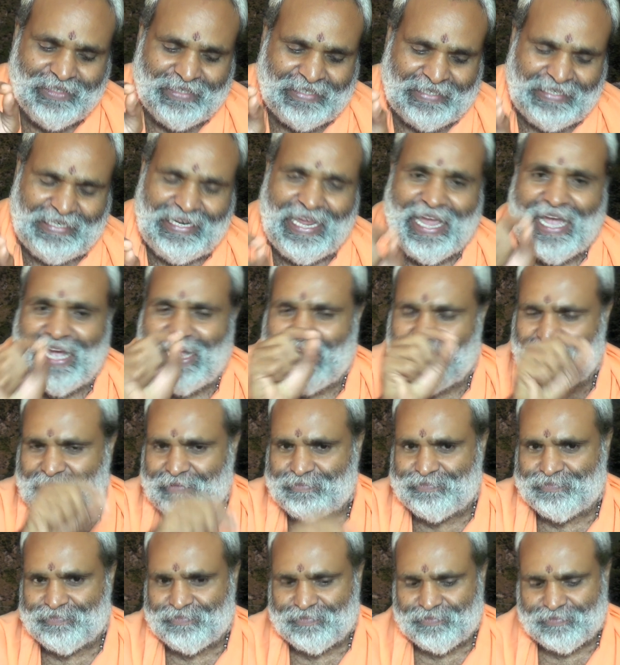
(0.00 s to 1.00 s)

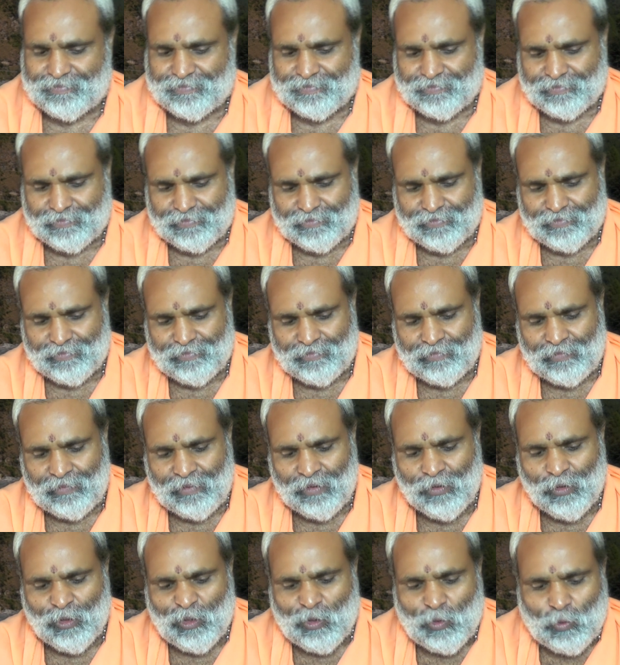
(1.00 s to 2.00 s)
kriya,
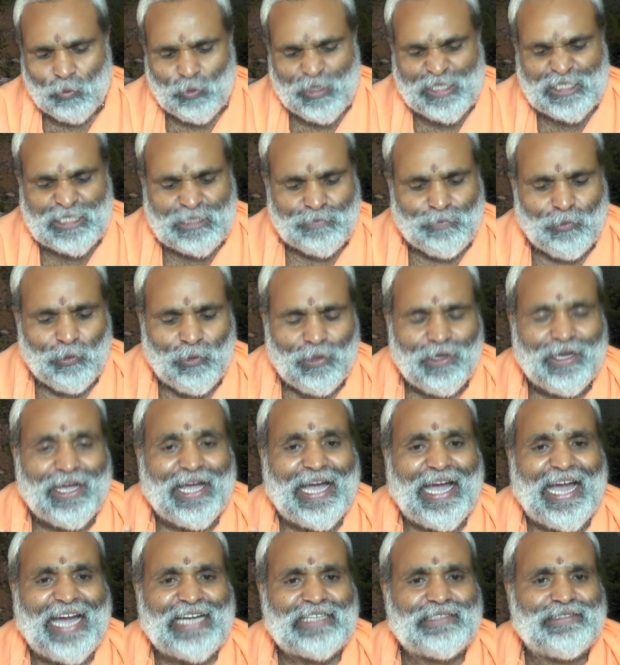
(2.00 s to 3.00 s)
wasteful
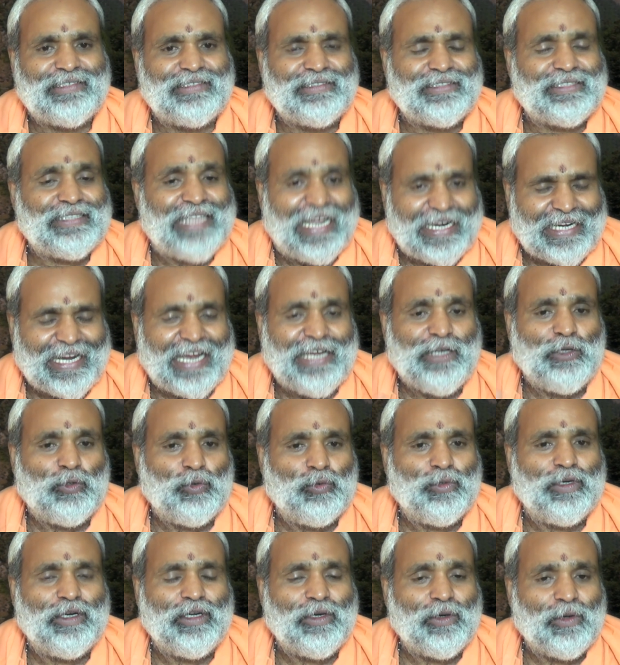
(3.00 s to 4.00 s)
actions that I
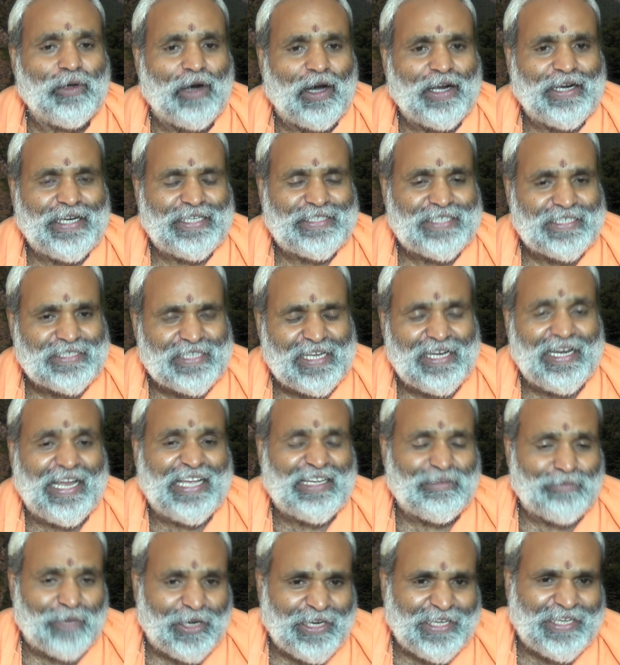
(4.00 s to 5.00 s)
do, unnecessary,
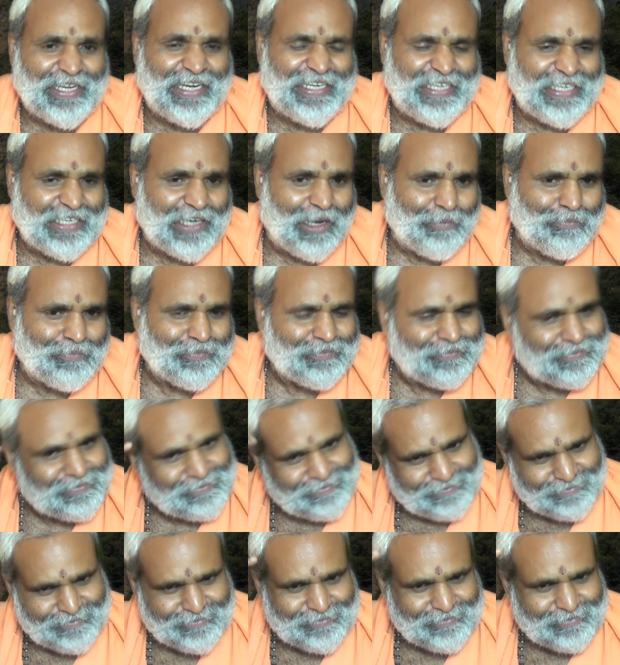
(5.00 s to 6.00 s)
like morning getting up,
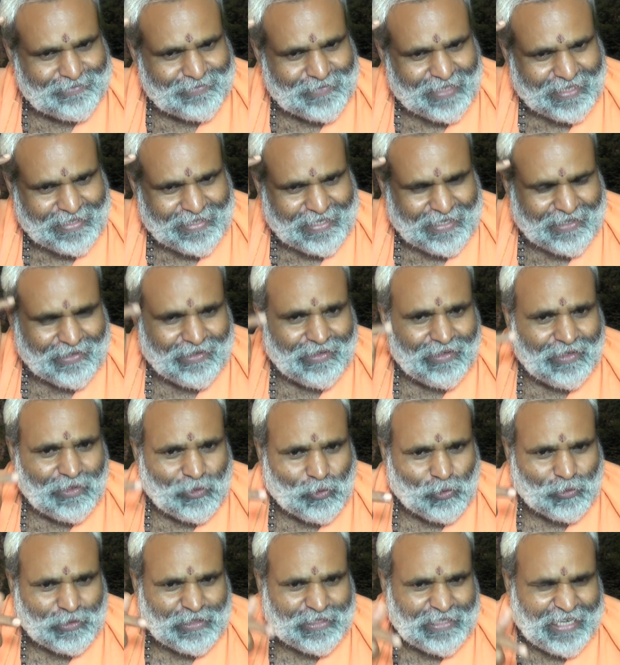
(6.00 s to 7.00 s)
thinking
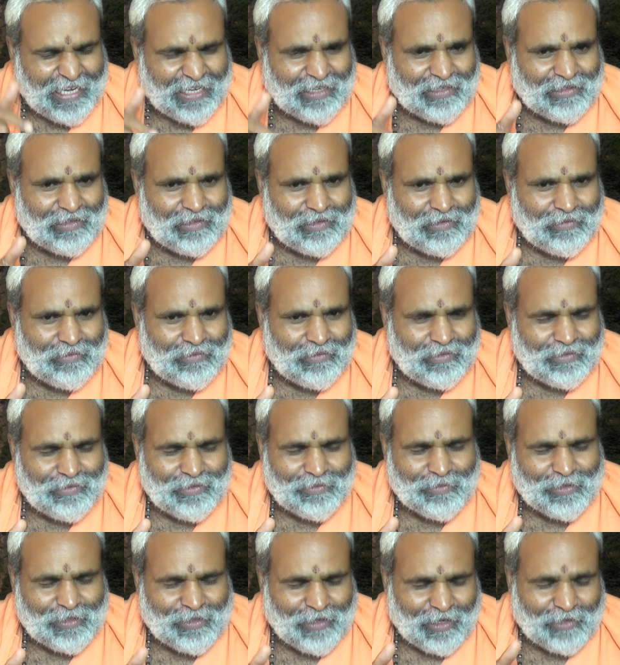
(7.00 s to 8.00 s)
to take,
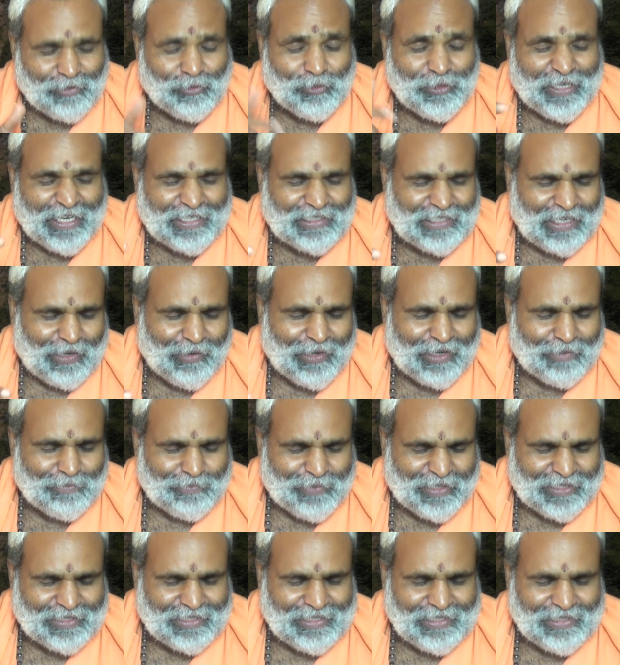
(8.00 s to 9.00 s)
not to take shower.
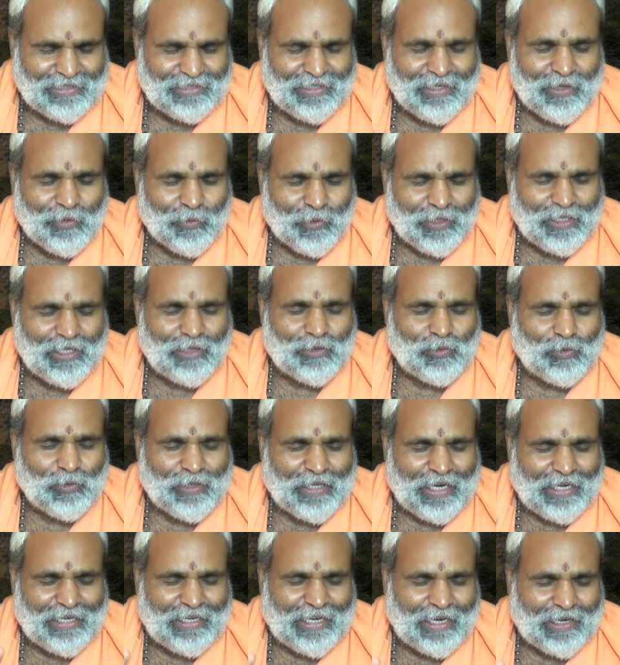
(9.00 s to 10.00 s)
First thing is whether to
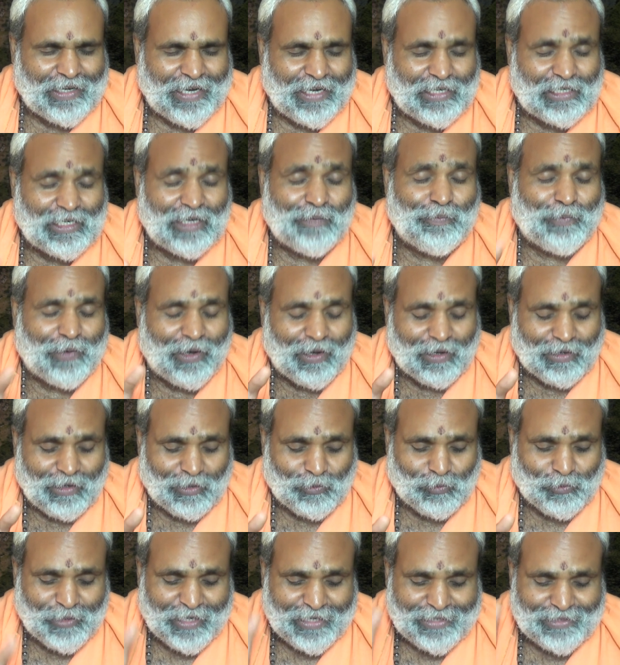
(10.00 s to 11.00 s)
get up or
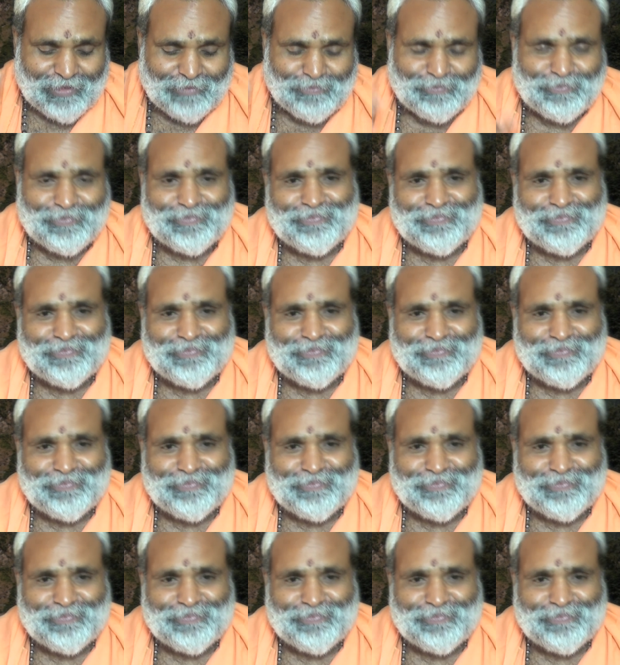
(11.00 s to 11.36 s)
not to get up.